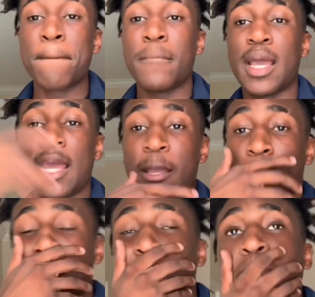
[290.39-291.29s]
But, hey,
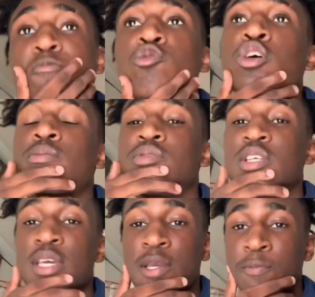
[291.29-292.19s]
you know what I'm
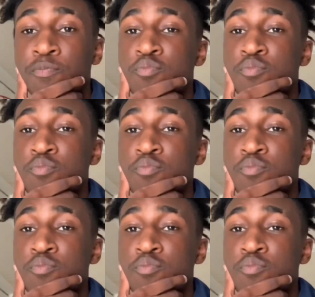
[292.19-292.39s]
saying?